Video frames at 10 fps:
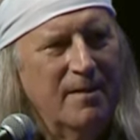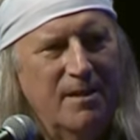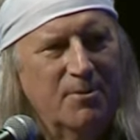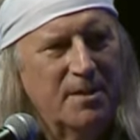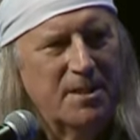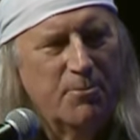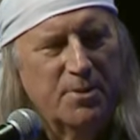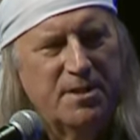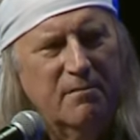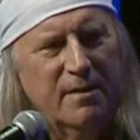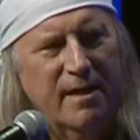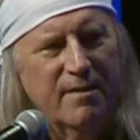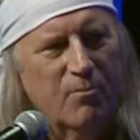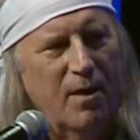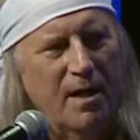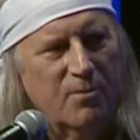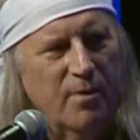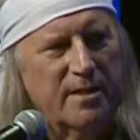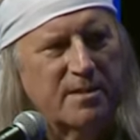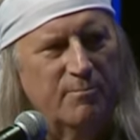it was it was still kind of the wild
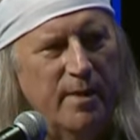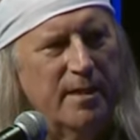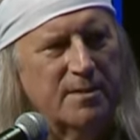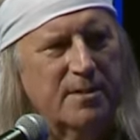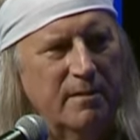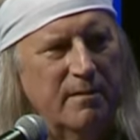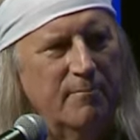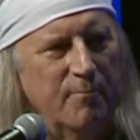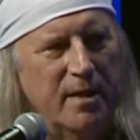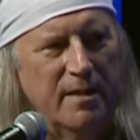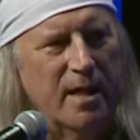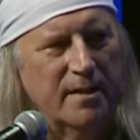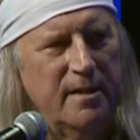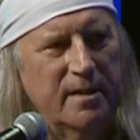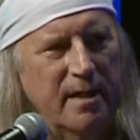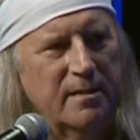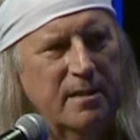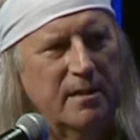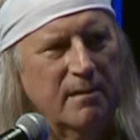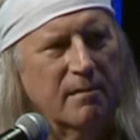west of medicine in
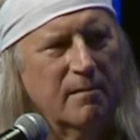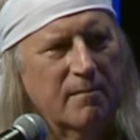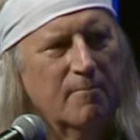1918.